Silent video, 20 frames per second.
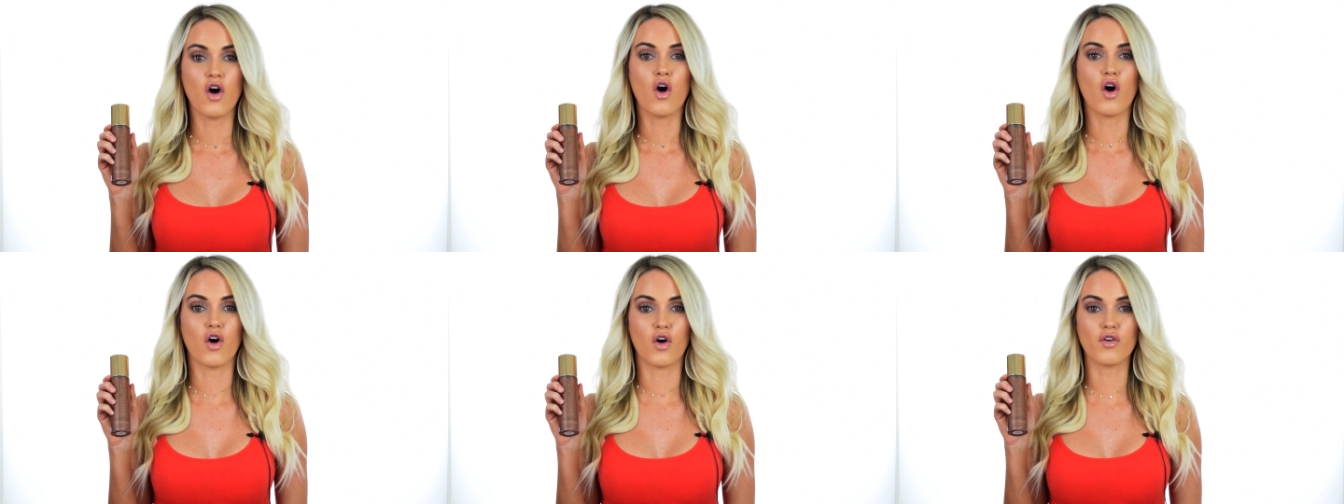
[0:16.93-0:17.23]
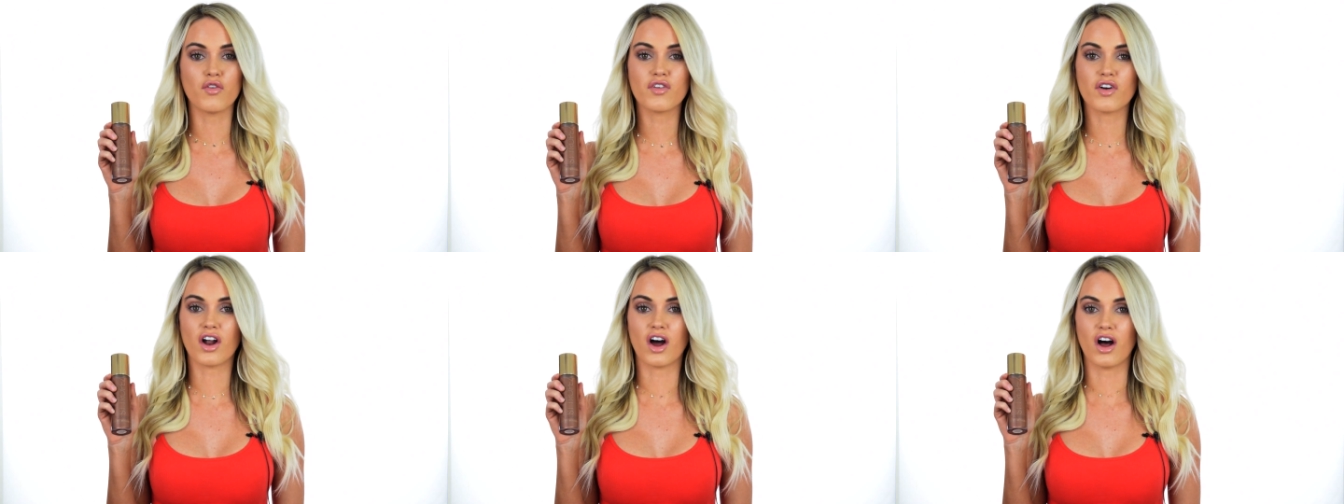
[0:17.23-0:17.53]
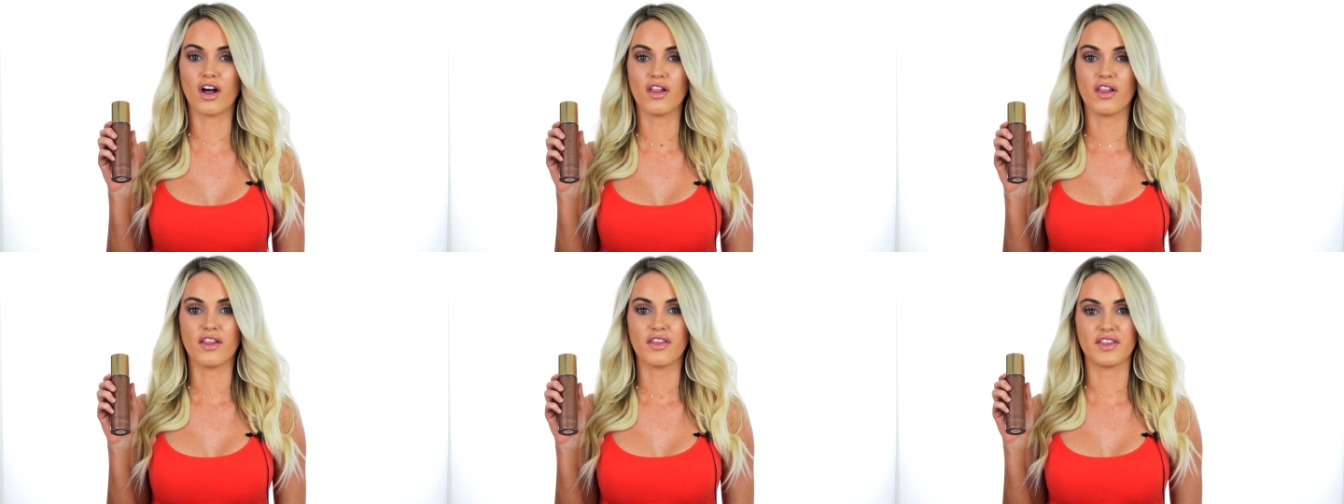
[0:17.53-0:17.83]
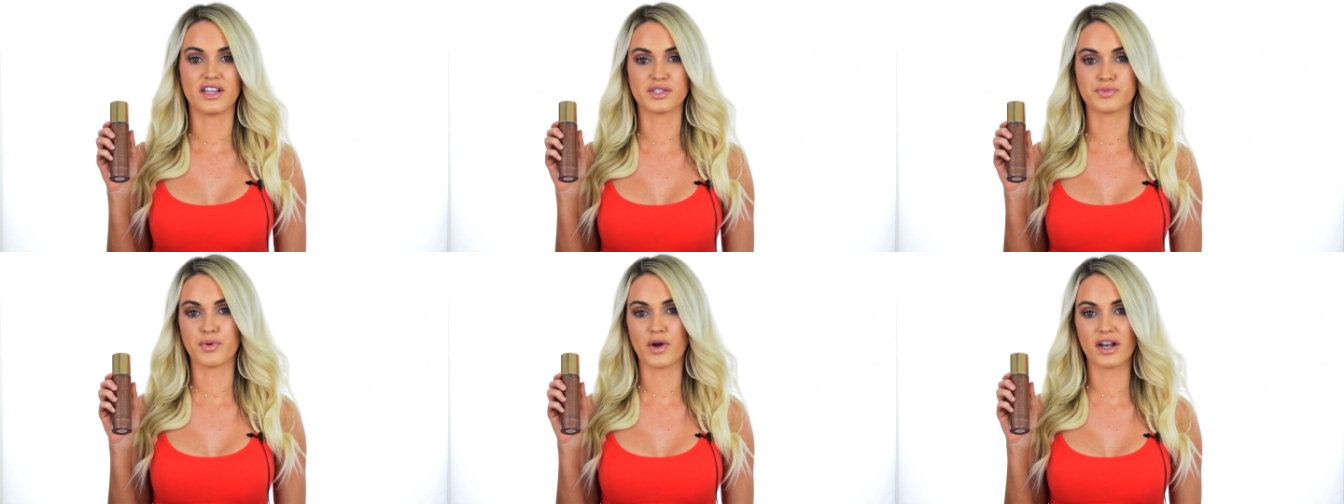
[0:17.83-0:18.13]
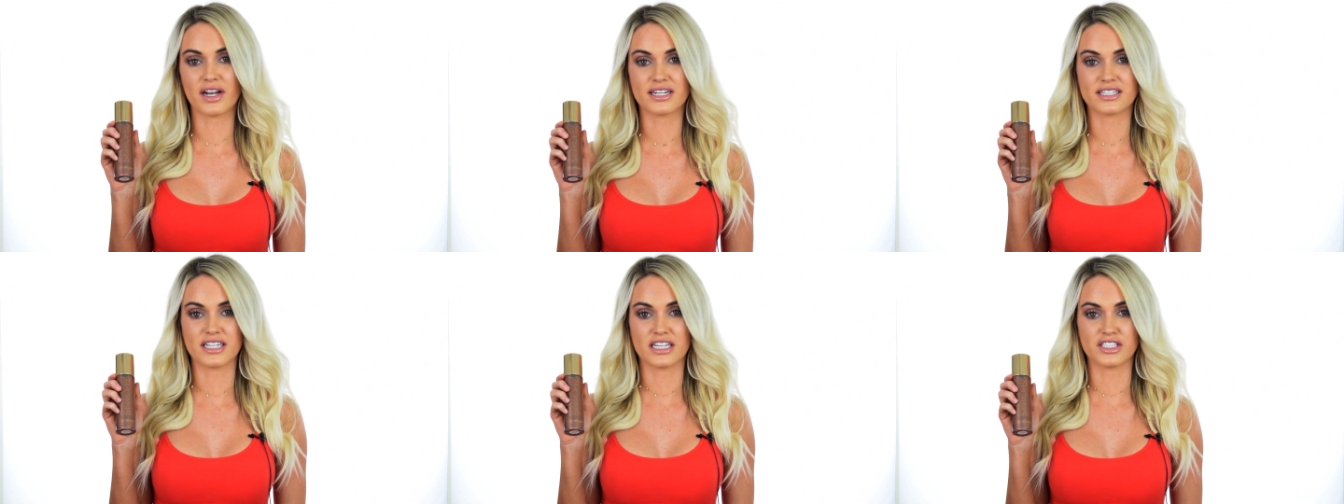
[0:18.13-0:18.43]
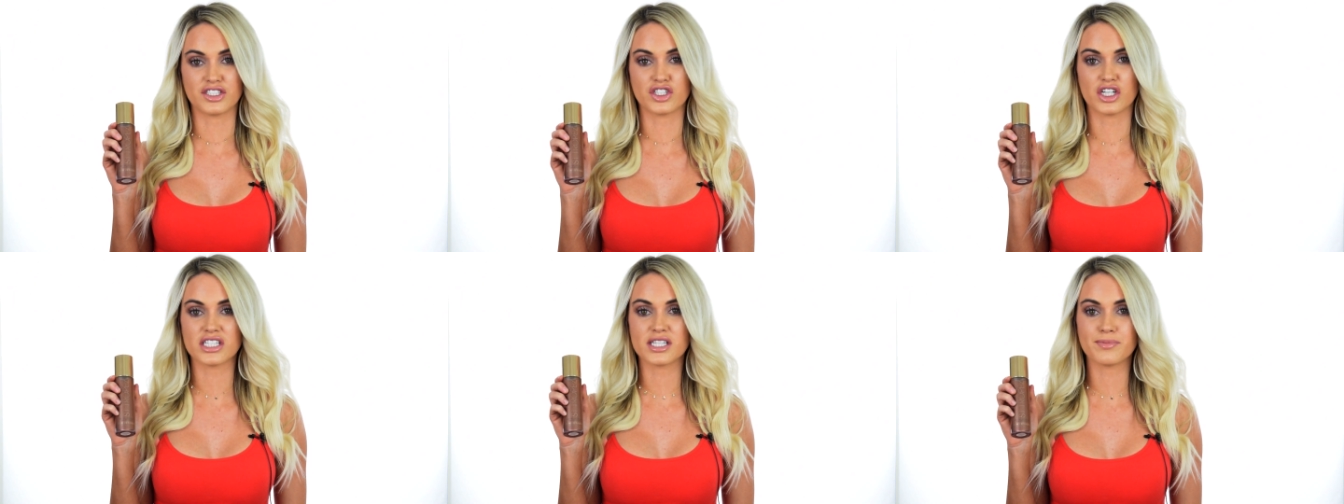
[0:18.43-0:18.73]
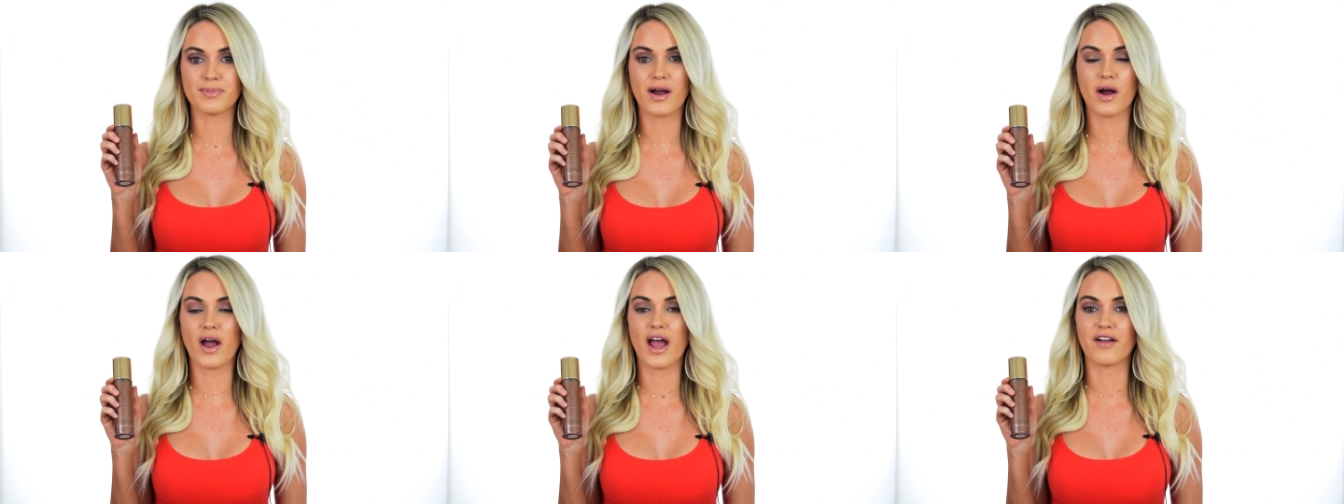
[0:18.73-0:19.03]
Overall, this product does just
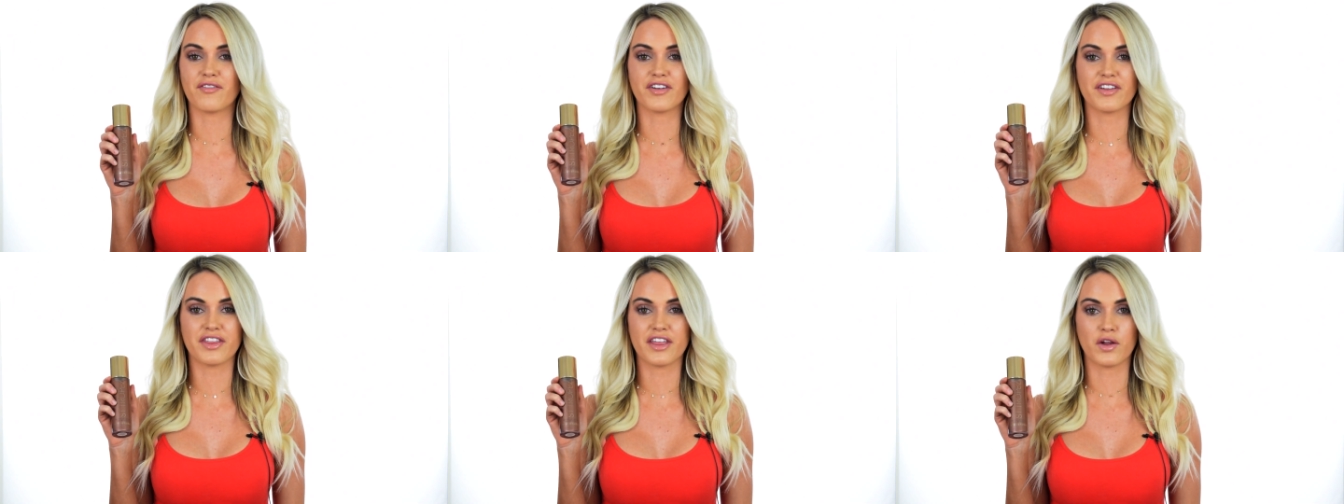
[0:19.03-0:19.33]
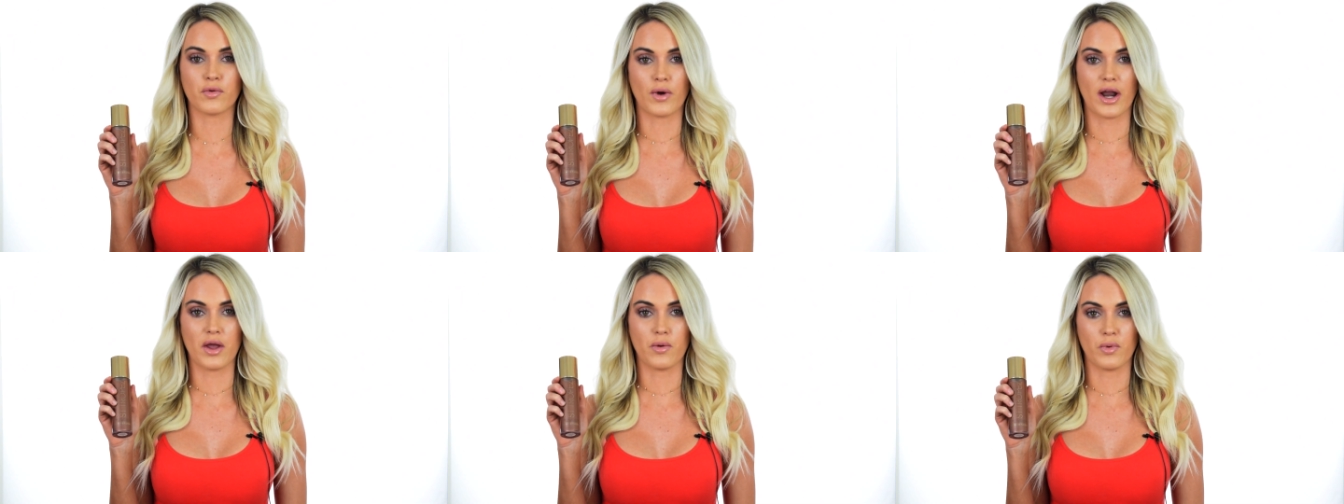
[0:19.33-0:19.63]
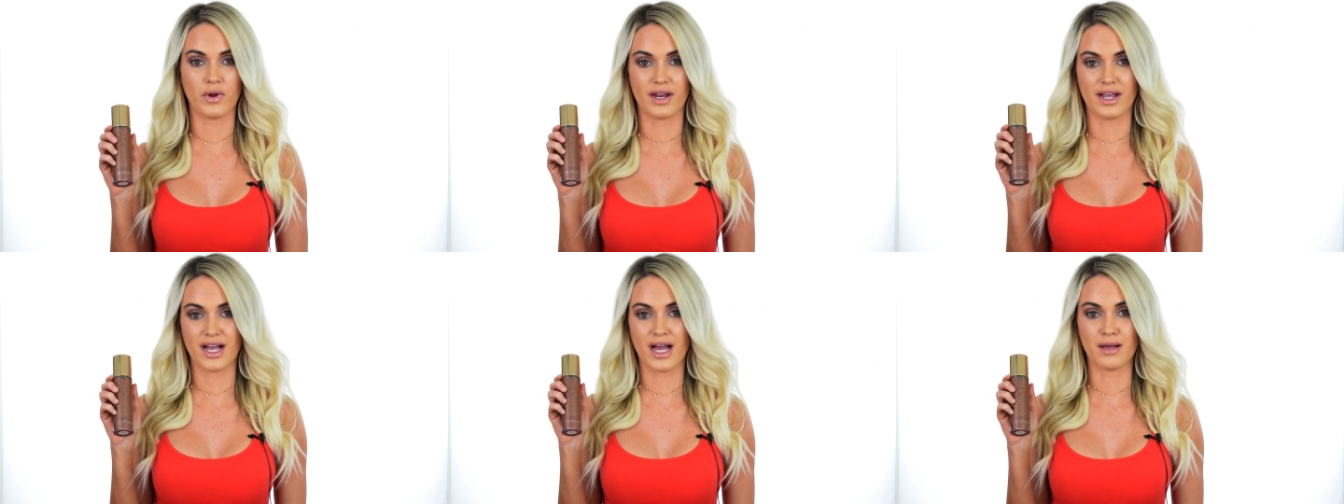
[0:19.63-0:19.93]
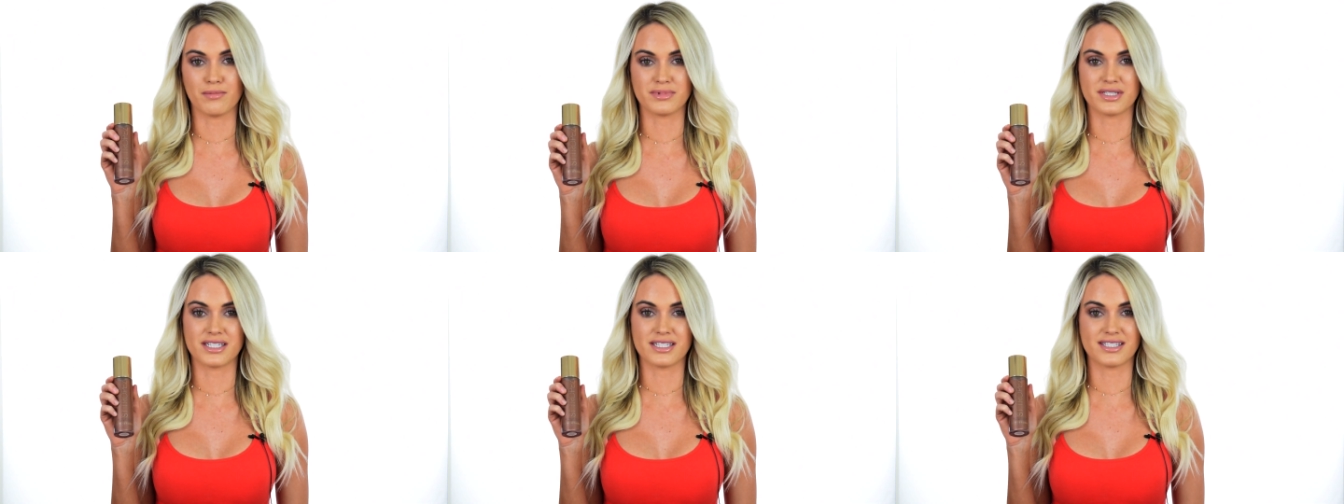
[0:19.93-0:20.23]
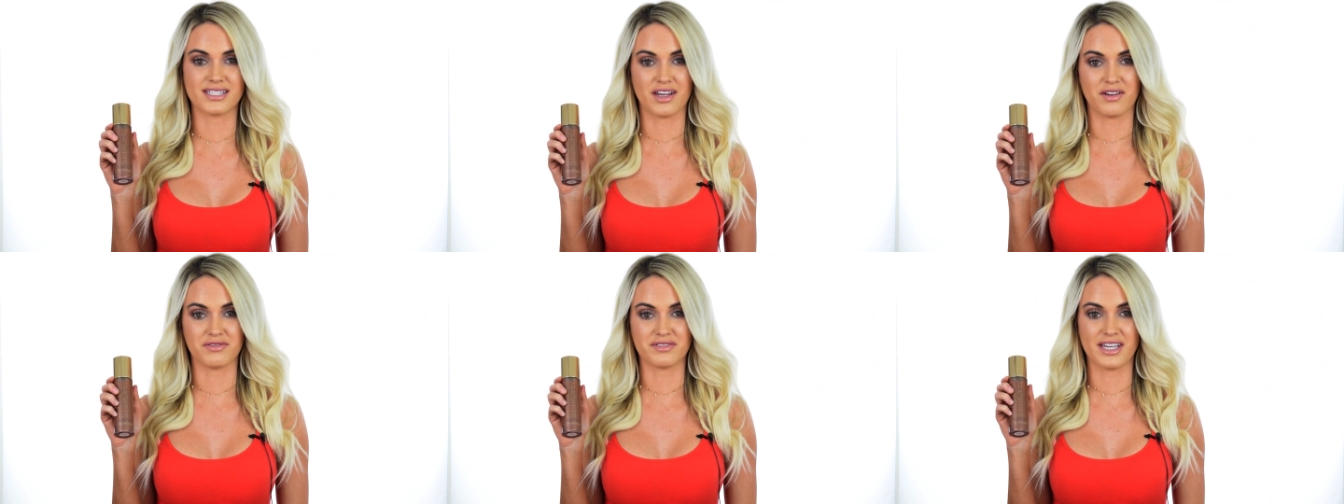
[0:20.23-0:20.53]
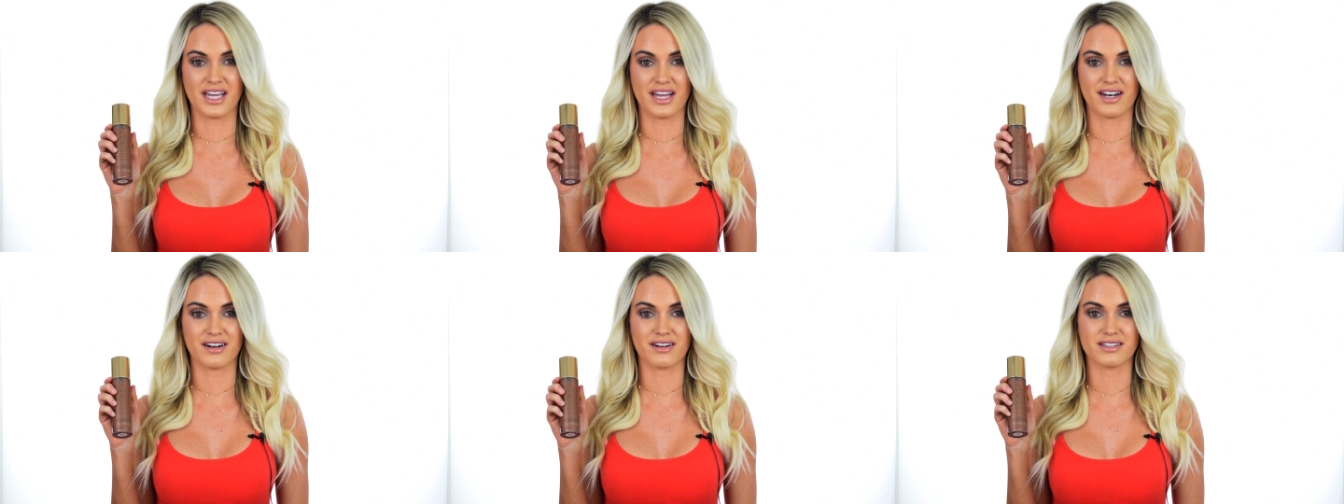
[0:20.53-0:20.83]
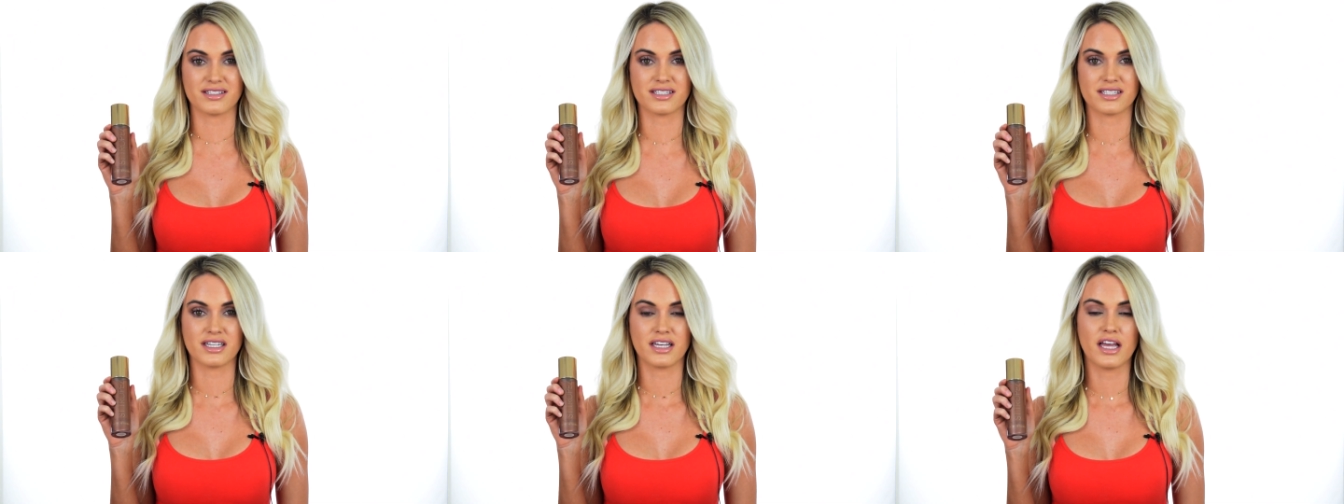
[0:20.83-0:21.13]
about everything right when it comes to
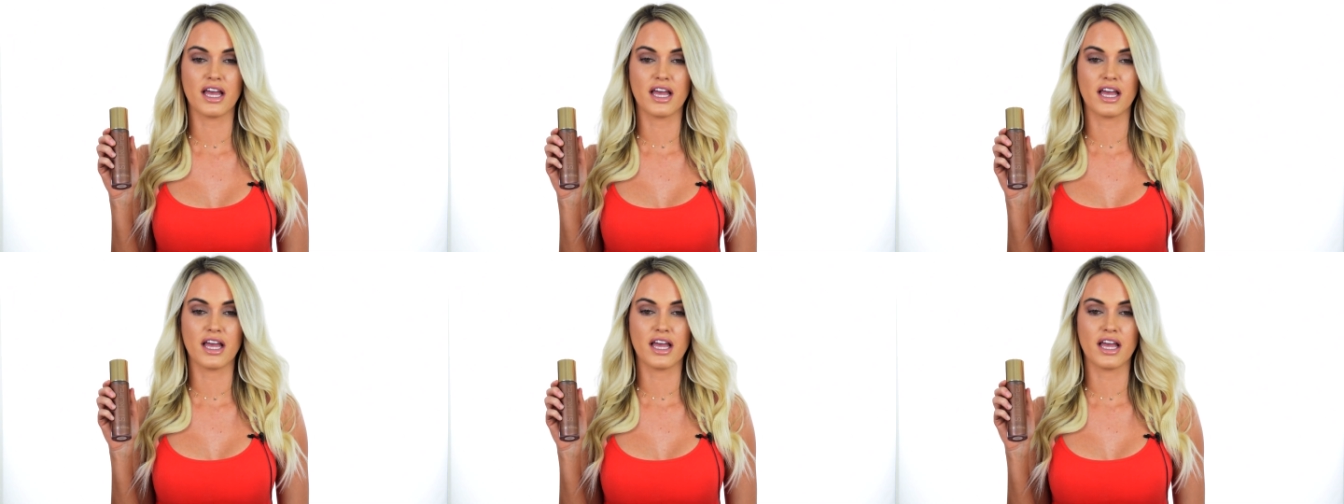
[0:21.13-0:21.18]
self-tanners.